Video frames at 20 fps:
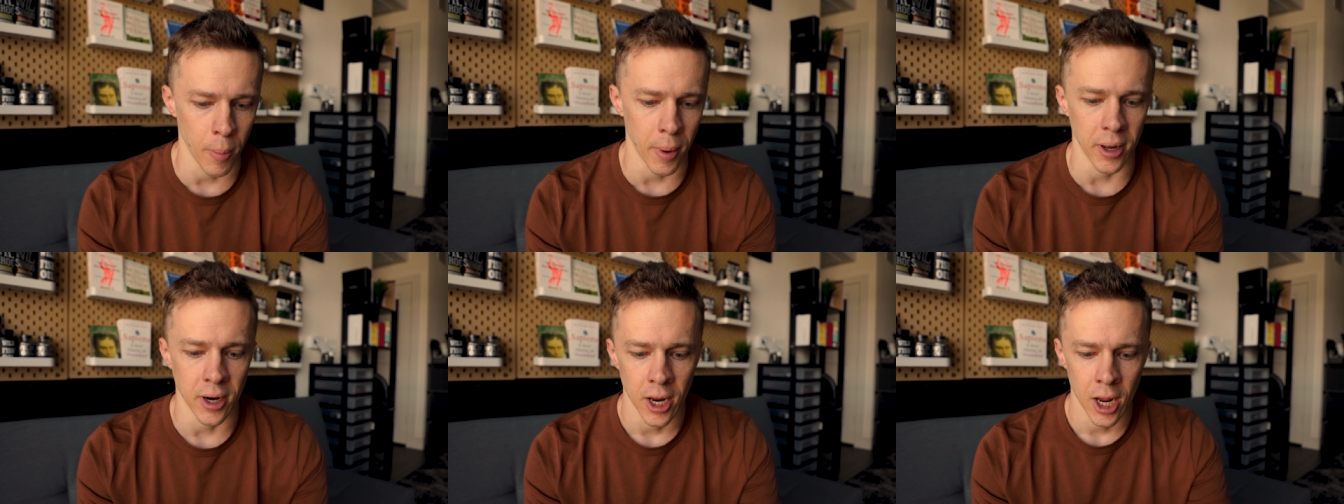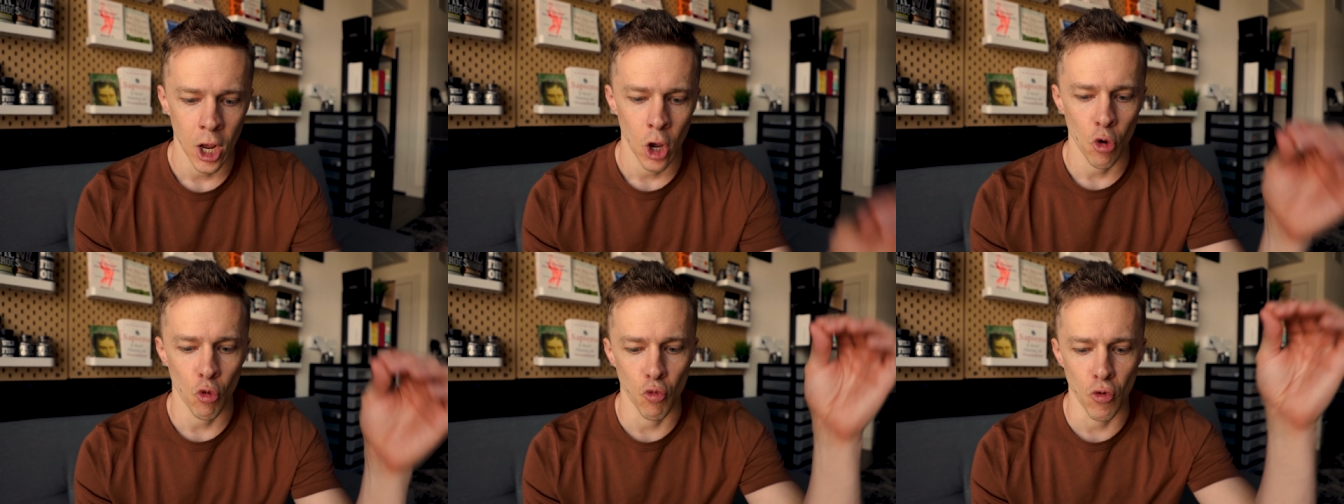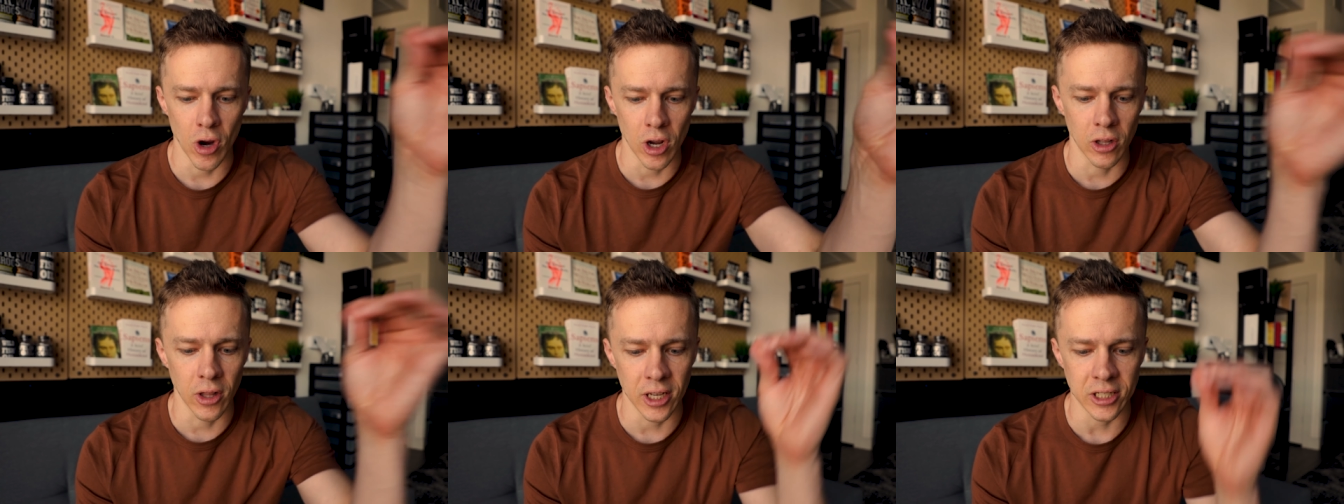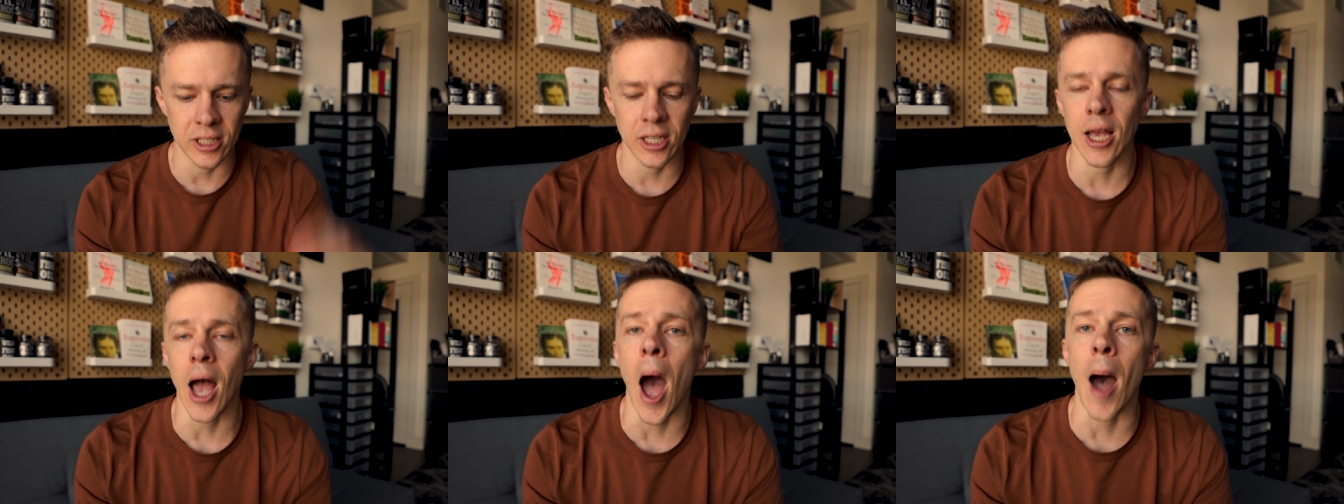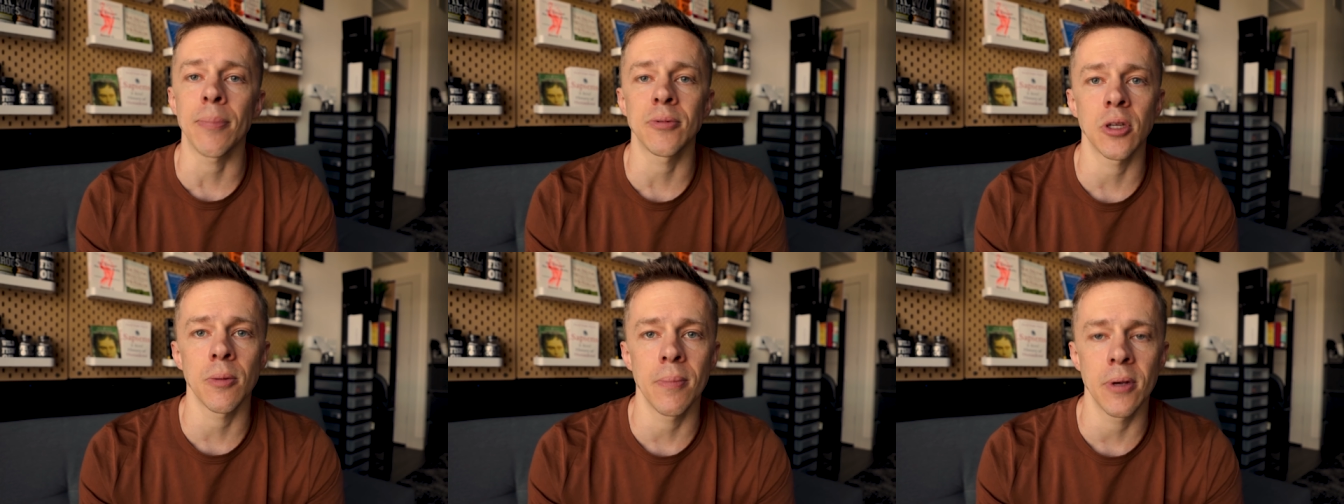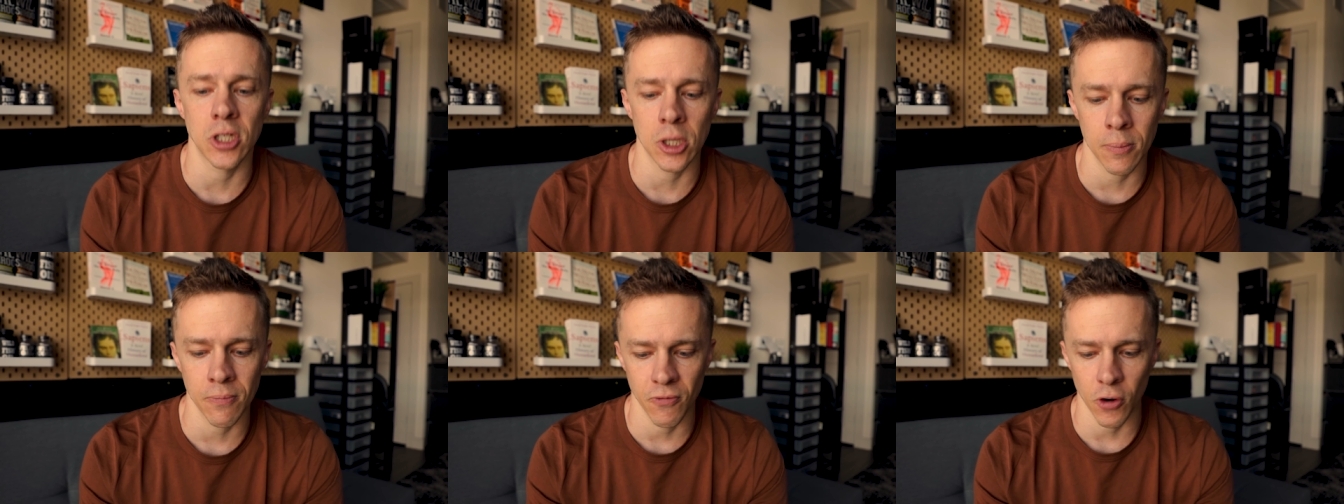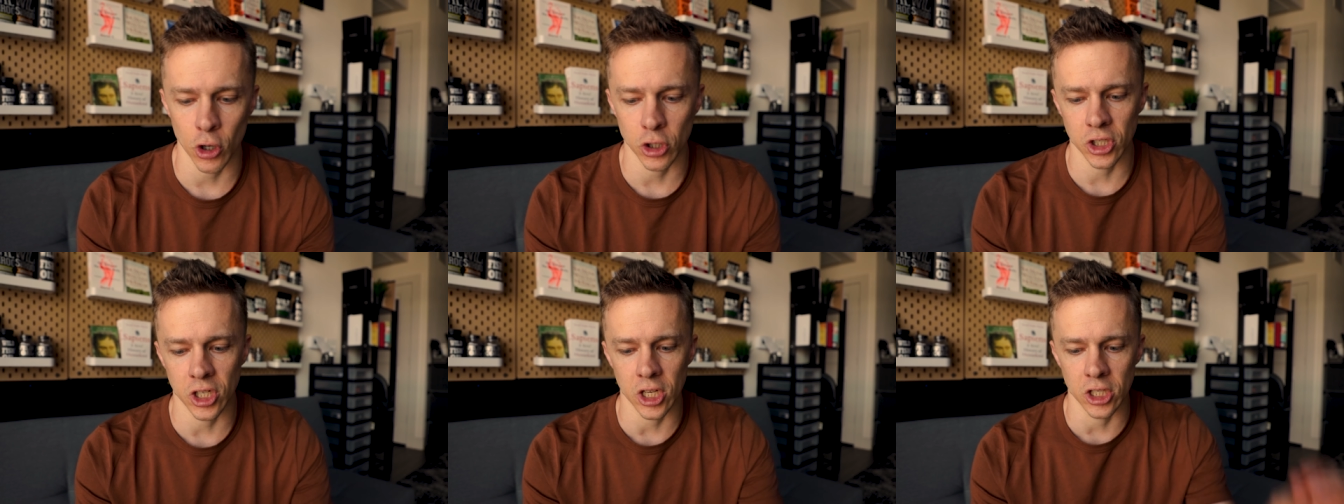but realistic optimism
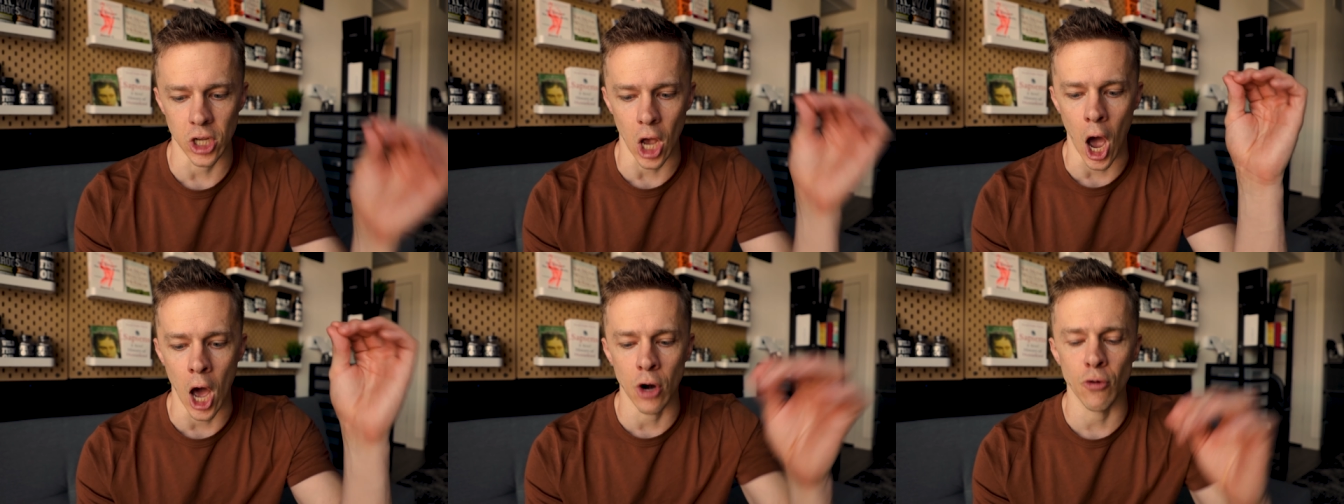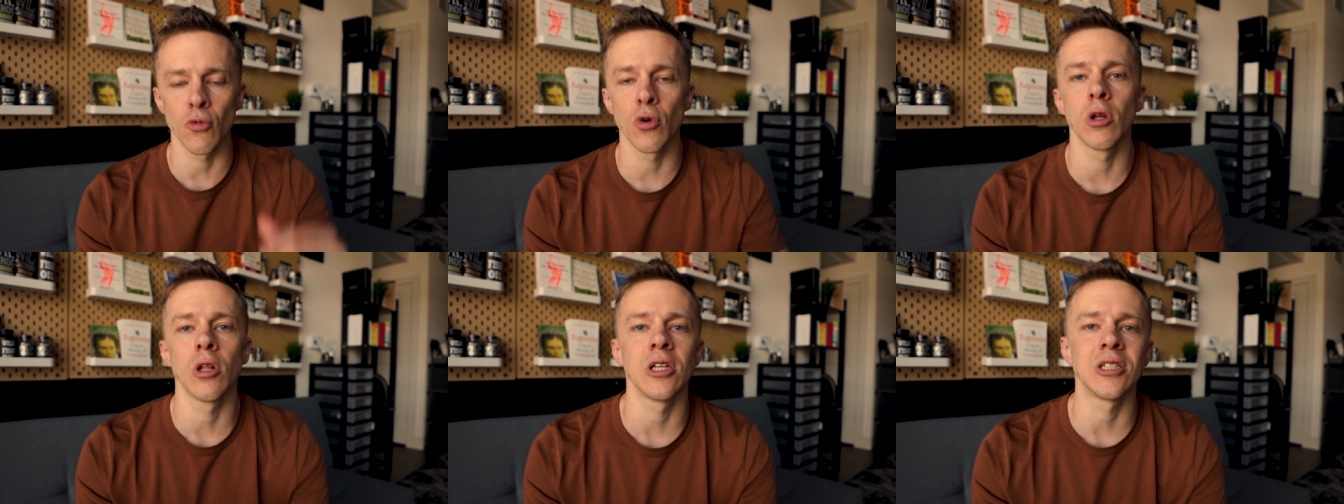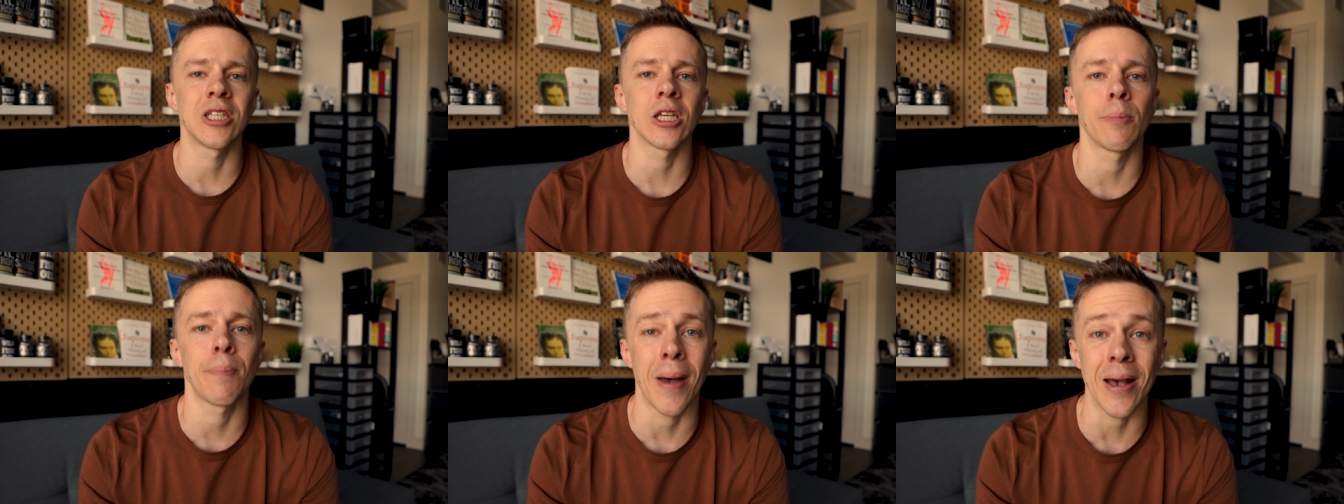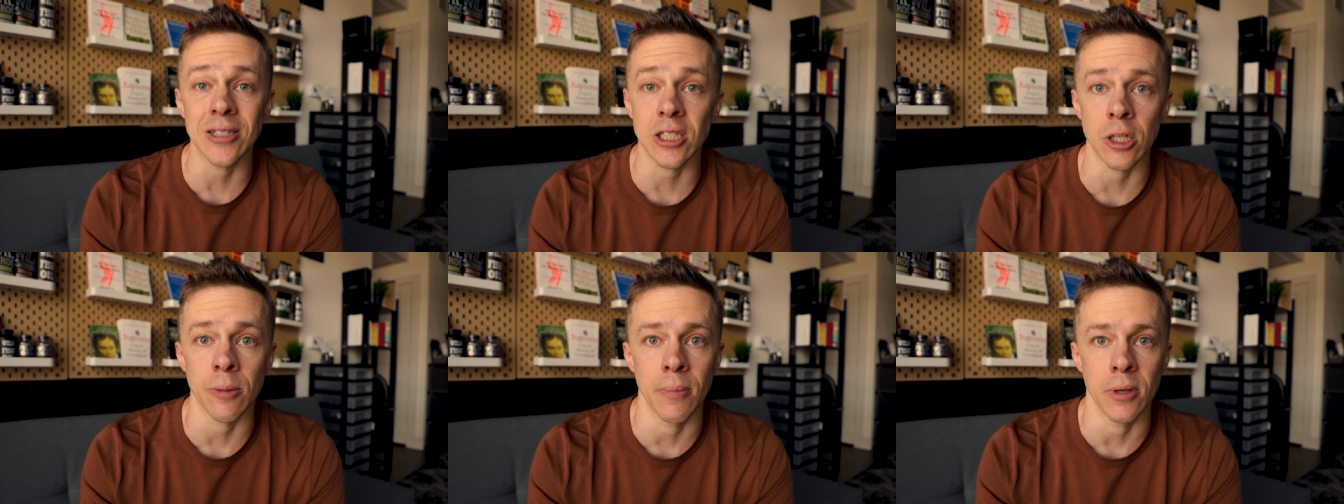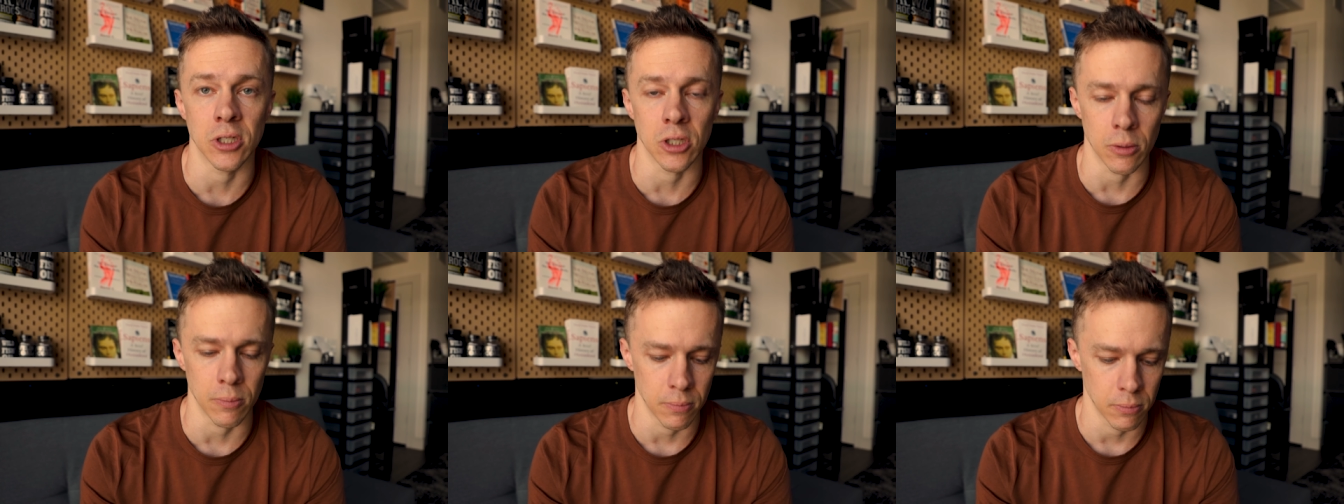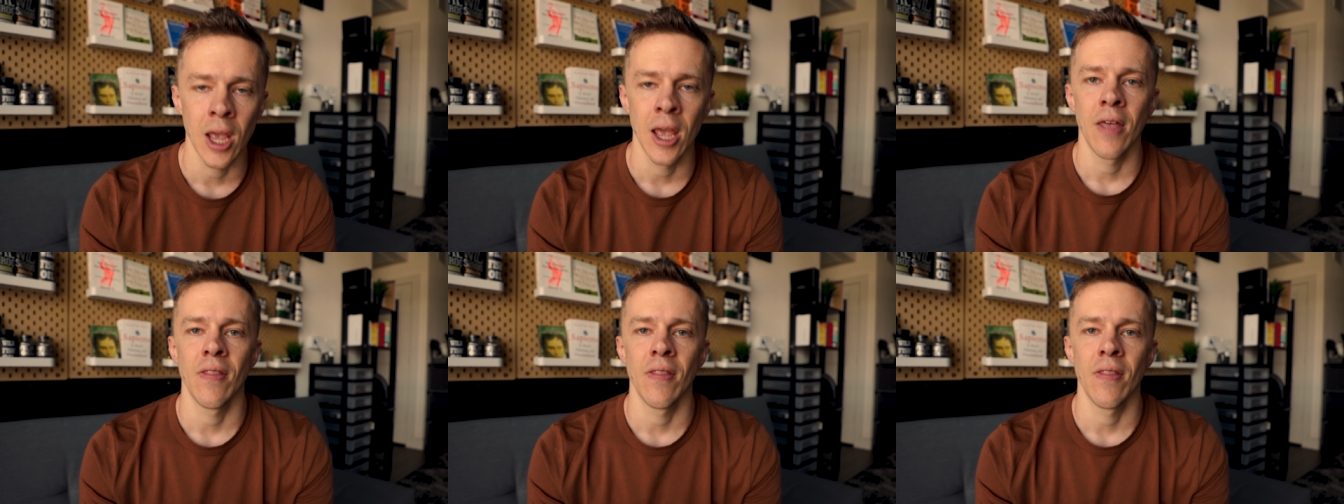versus unrealistic pessimism.